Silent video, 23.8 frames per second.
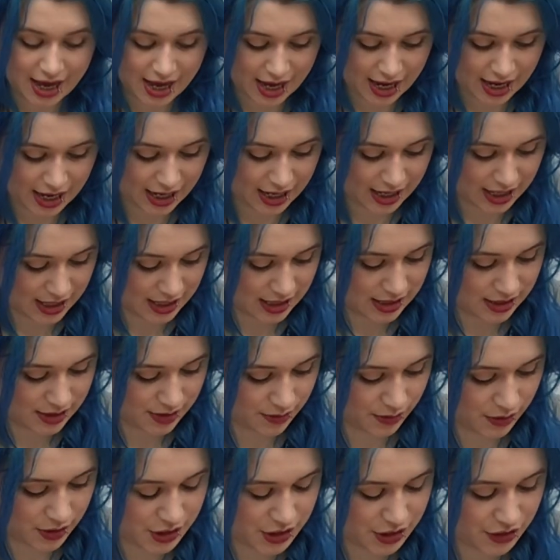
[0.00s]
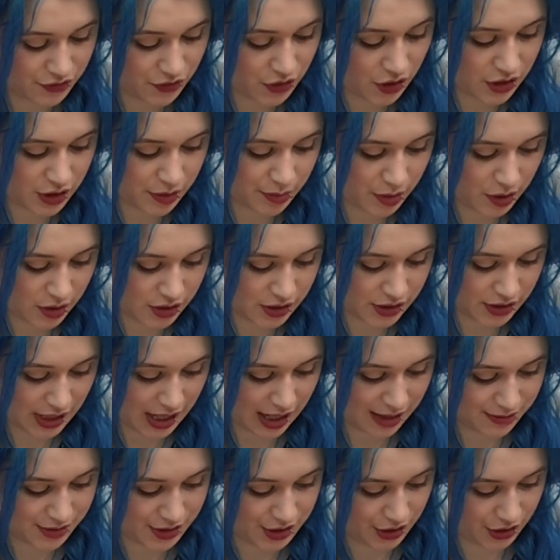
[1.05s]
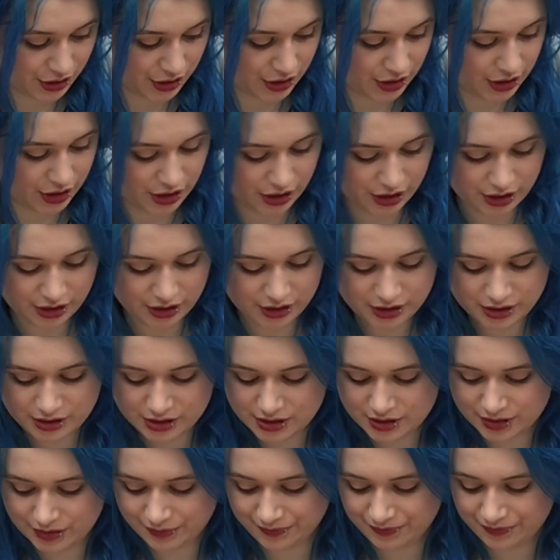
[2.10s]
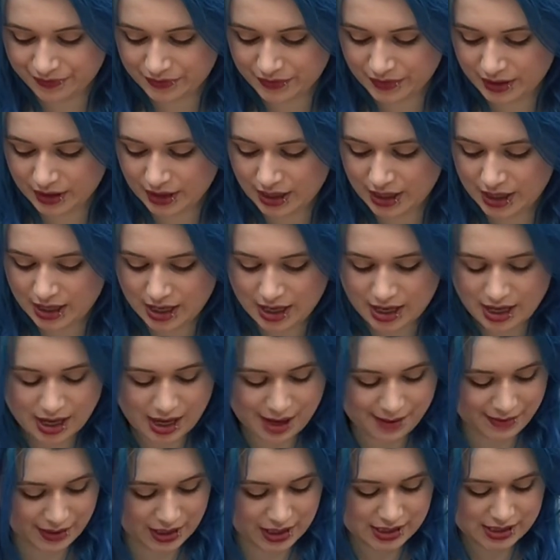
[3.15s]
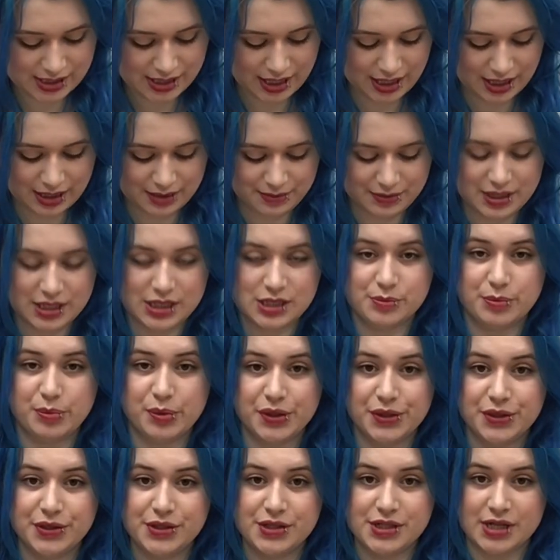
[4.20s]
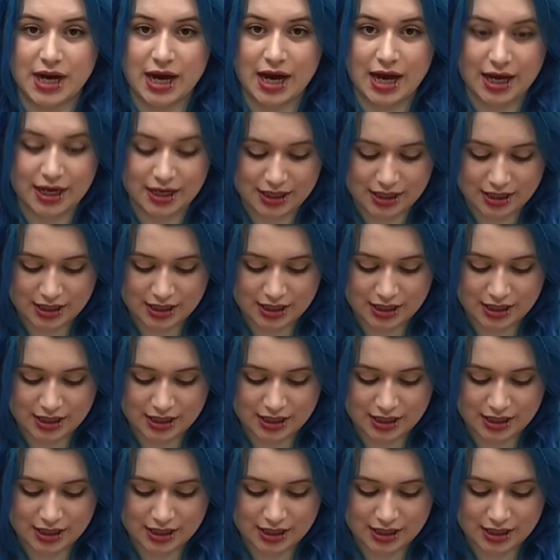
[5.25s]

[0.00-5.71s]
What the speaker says: And once you've got the bottle caps that you're going to use, I'm going to take this blue tack.